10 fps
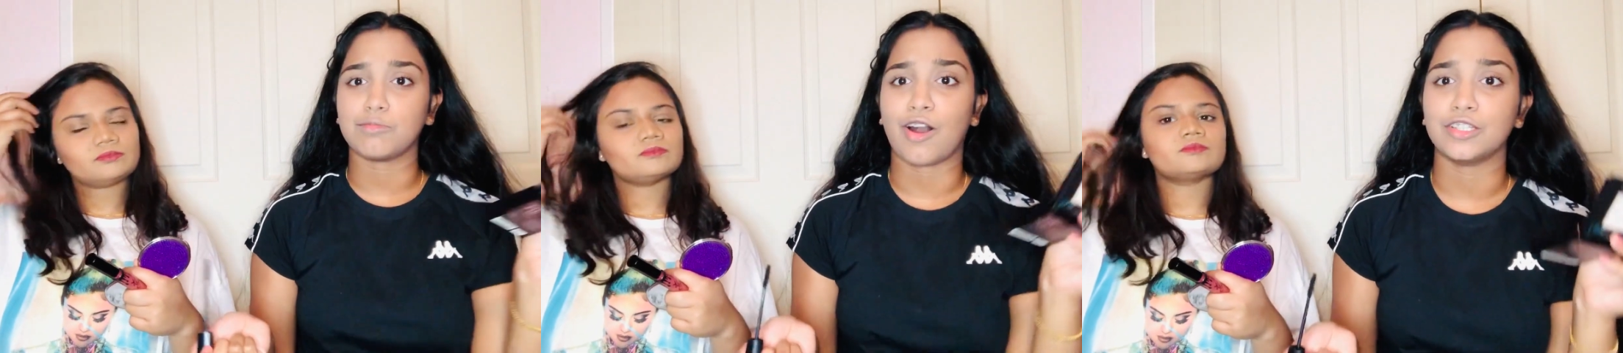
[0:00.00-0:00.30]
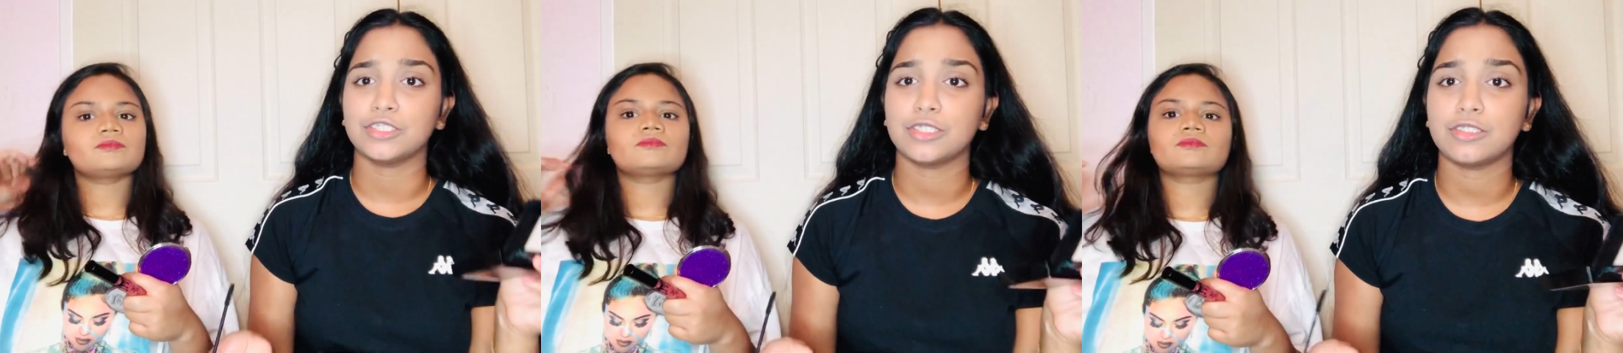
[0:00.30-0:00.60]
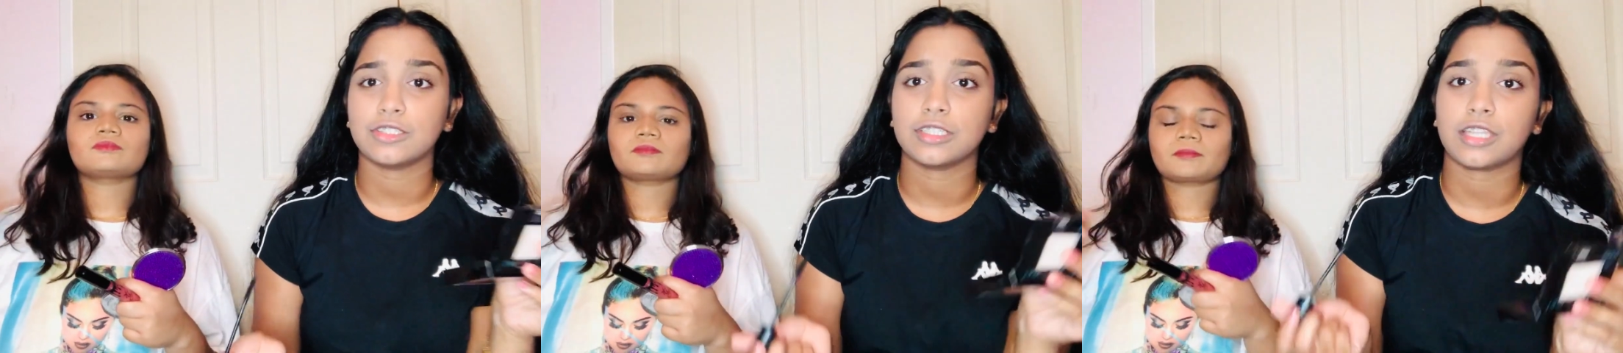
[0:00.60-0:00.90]
Speaker 1: module
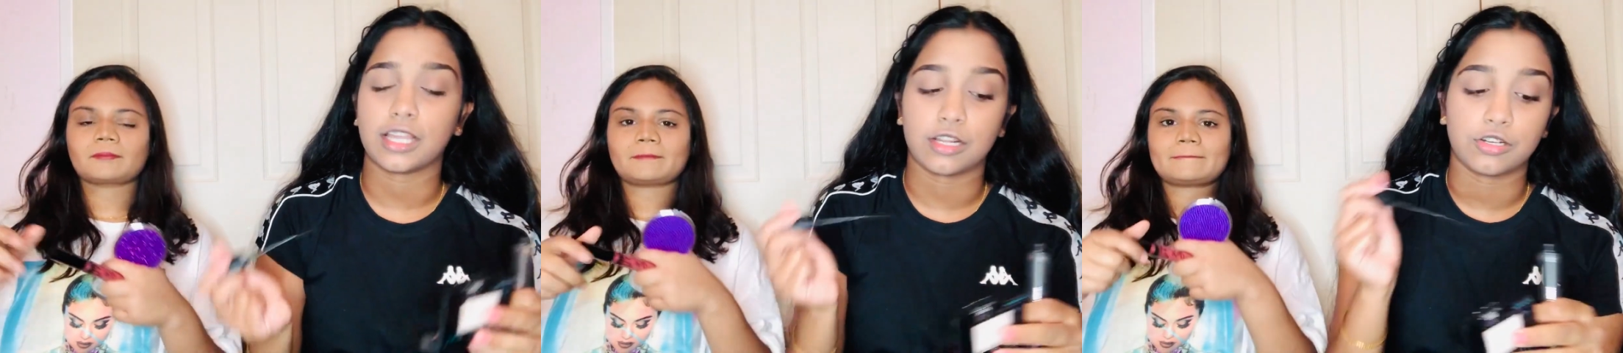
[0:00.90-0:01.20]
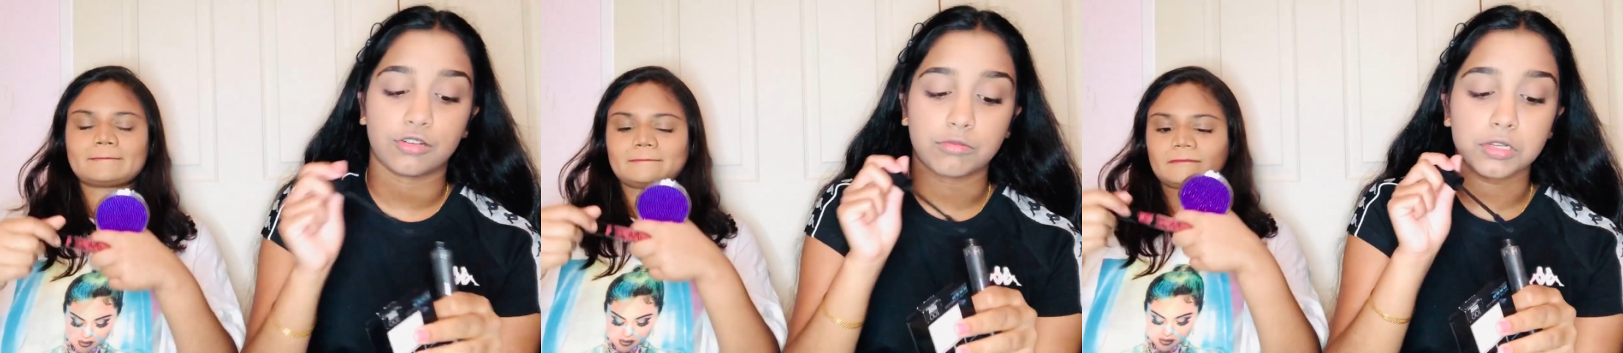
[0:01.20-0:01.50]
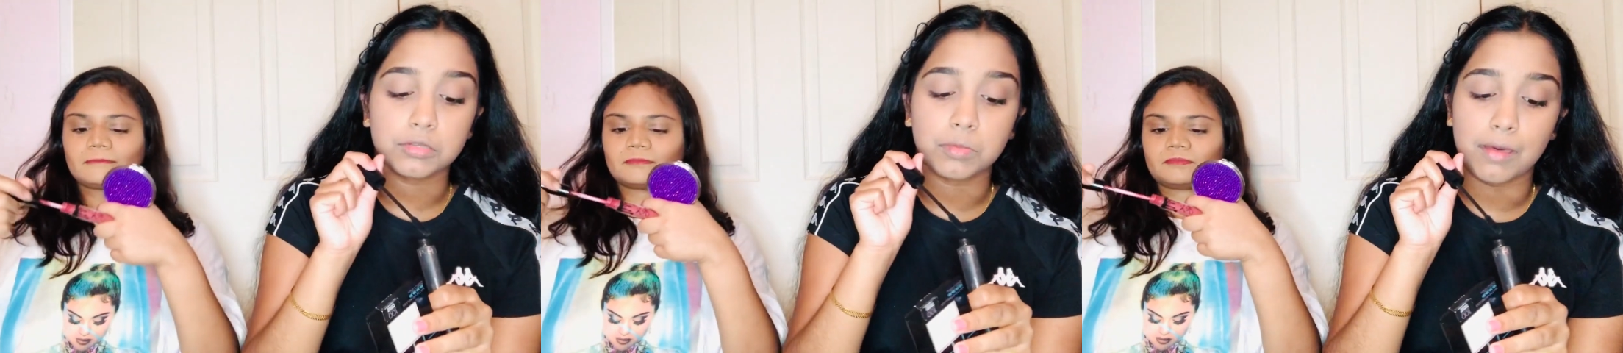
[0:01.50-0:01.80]
or like a
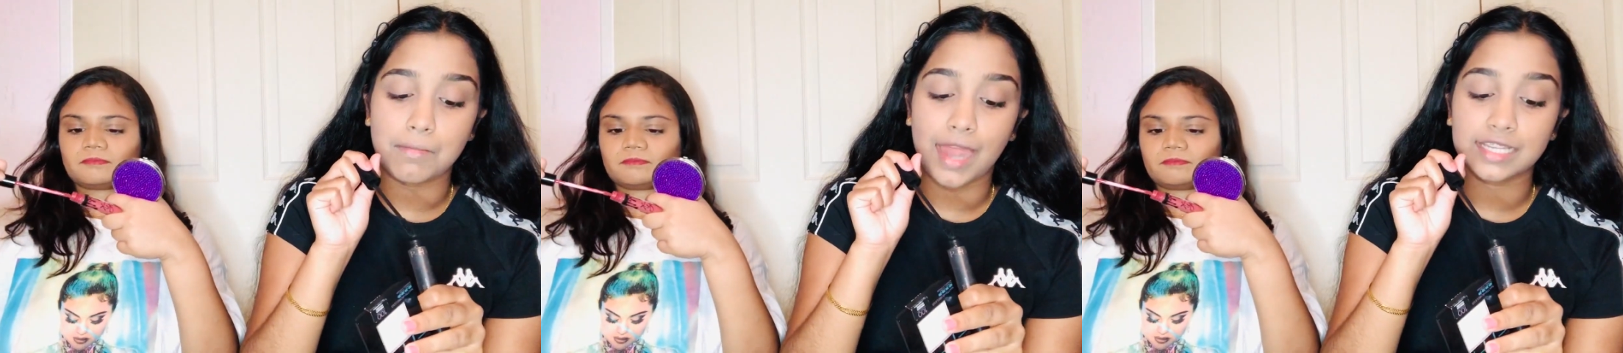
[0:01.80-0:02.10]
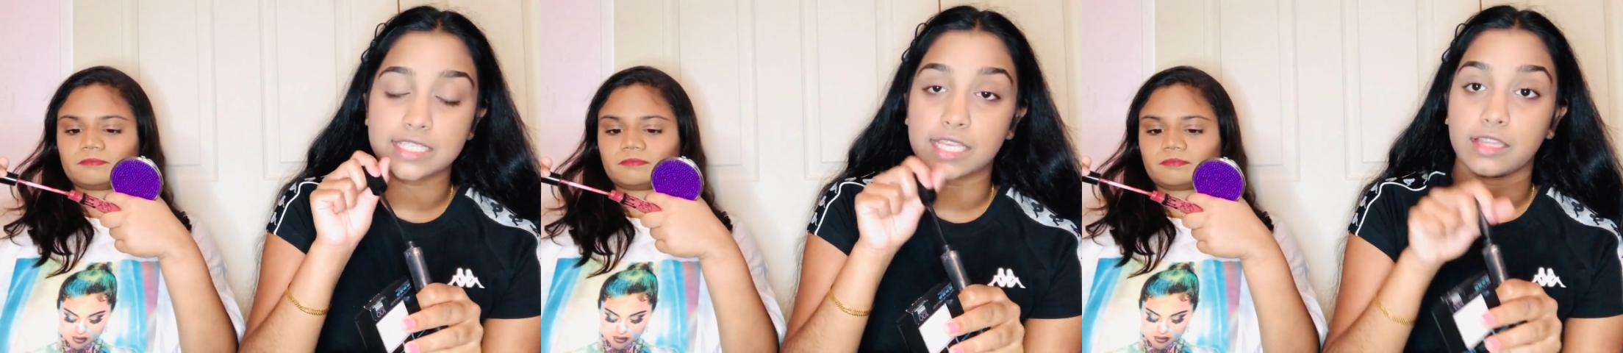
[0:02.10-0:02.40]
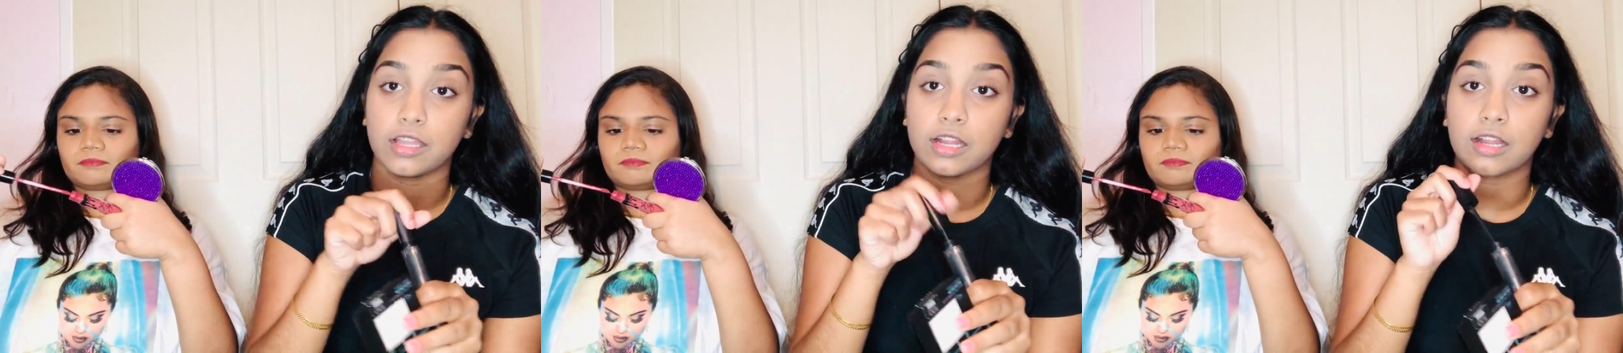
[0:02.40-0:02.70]
guru but maddie
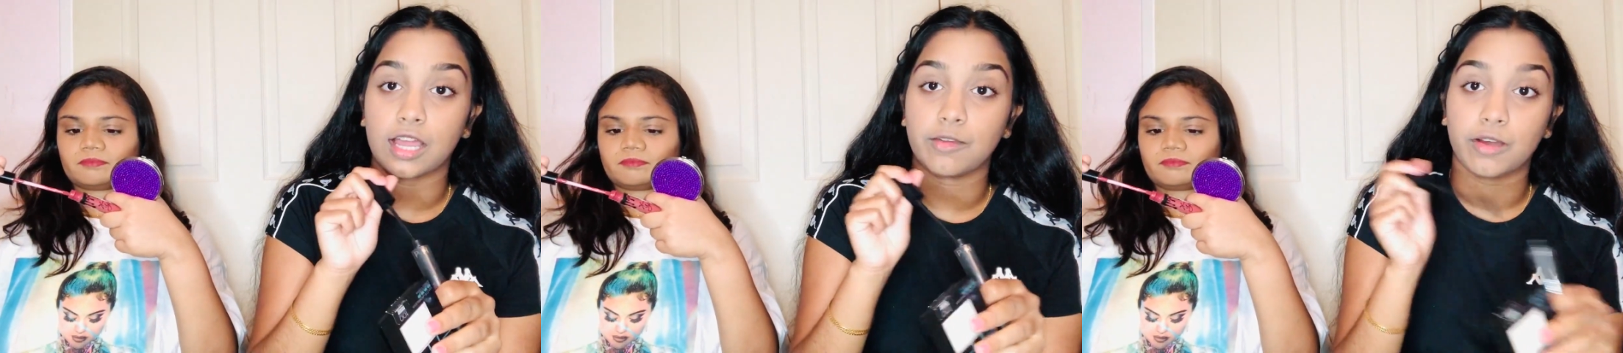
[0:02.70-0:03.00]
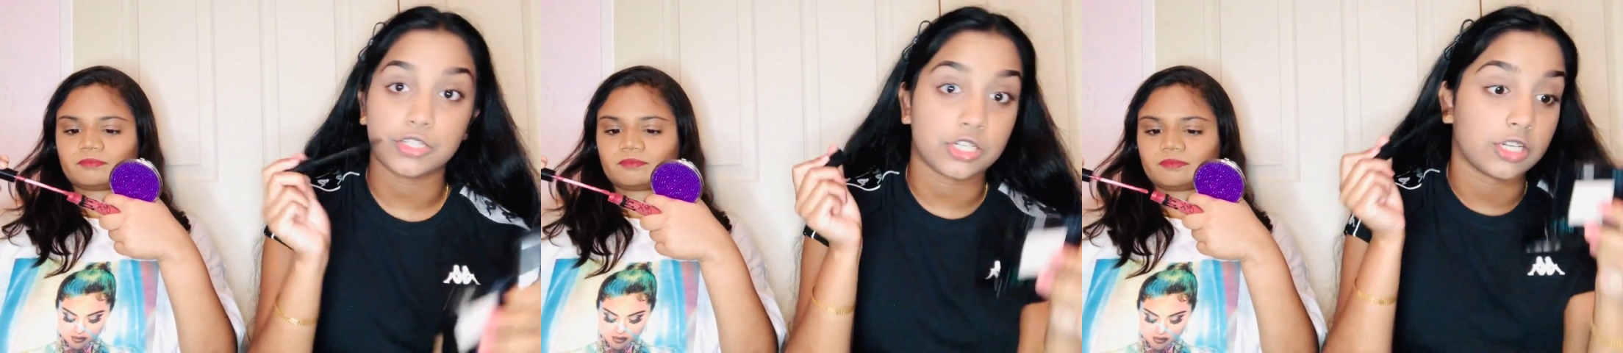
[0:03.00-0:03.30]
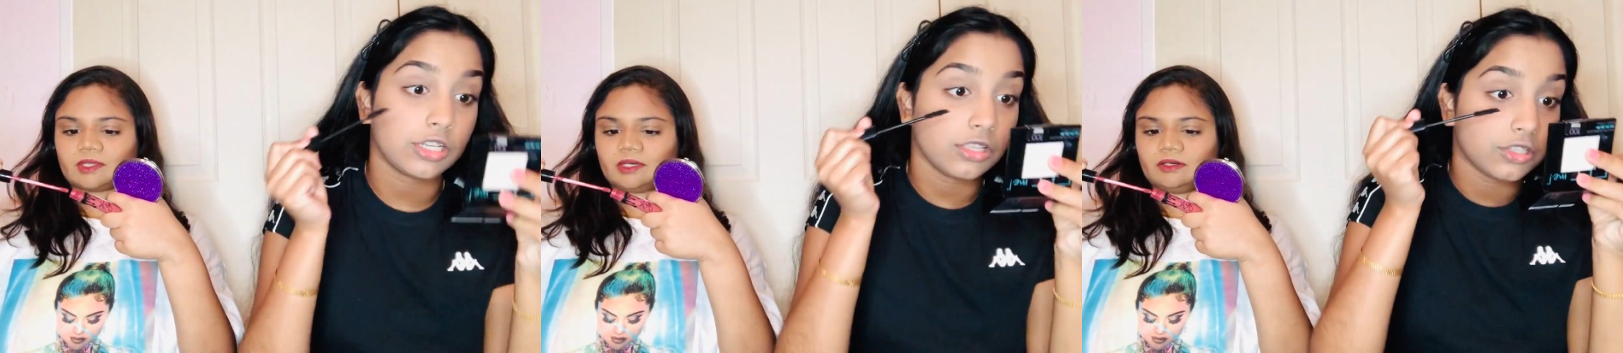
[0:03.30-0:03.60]
ziegler i watch her
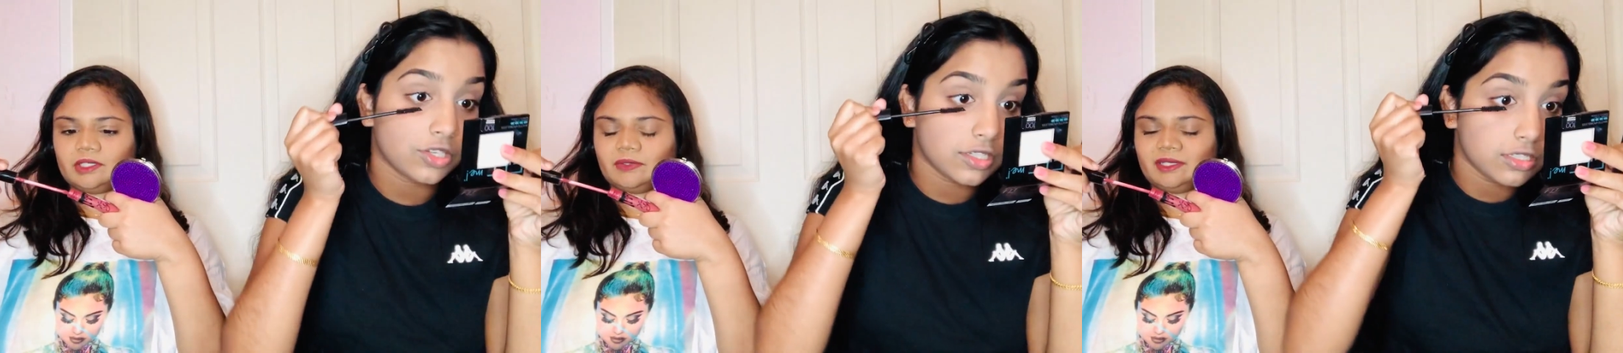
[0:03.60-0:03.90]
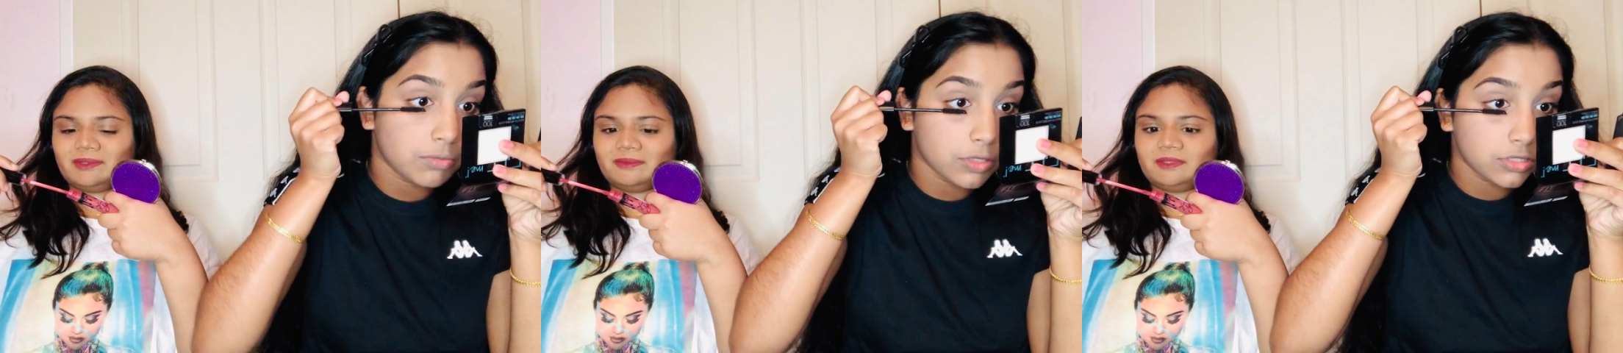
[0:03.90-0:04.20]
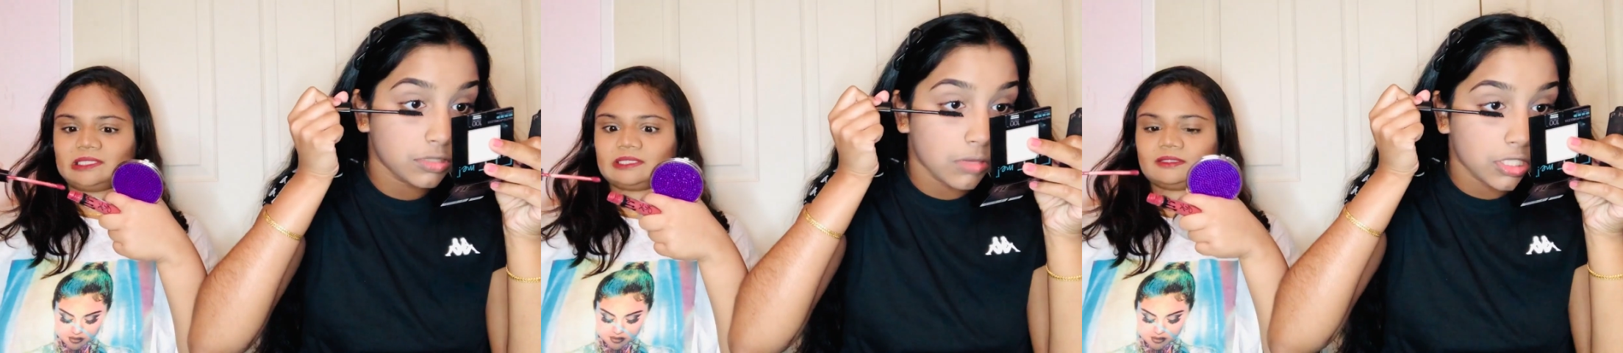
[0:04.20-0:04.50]
oh, she doesn't post
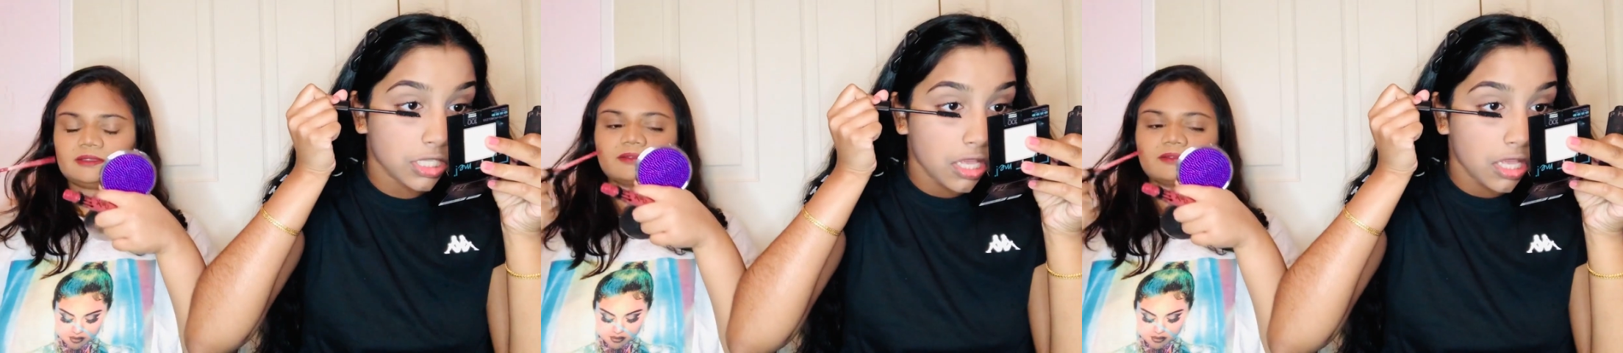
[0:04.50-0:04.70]
too much